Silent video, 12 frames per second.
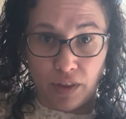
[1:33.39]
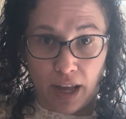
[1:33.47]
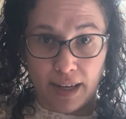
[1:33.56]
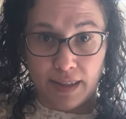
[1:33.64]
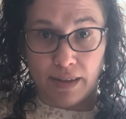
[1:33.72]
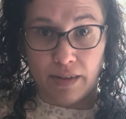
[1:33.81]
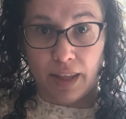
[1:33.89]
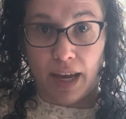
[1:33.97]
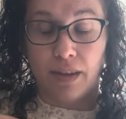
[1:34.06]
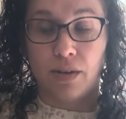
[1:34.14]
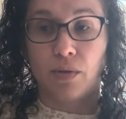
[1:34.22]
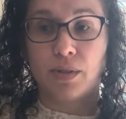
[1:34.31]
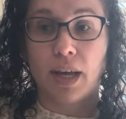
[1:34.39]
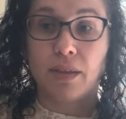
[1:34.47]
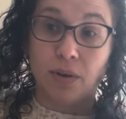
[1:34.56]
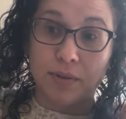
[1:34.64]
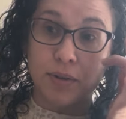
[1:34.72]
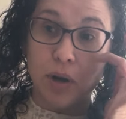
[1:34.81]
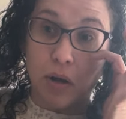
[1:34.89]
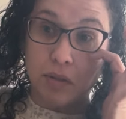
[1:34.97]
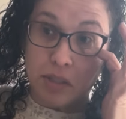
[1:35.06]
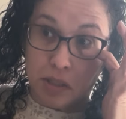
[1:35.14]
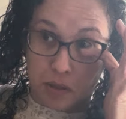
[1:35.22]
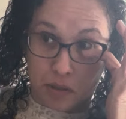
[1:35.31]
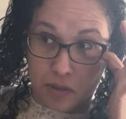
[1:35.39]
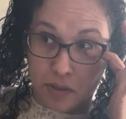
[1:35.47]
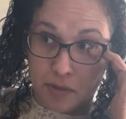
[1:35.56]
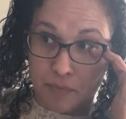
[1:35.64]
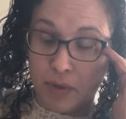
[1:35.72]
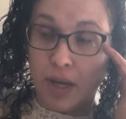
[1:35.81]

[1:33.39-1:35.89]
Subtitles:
lines under the 8th notes. Those are called slurs.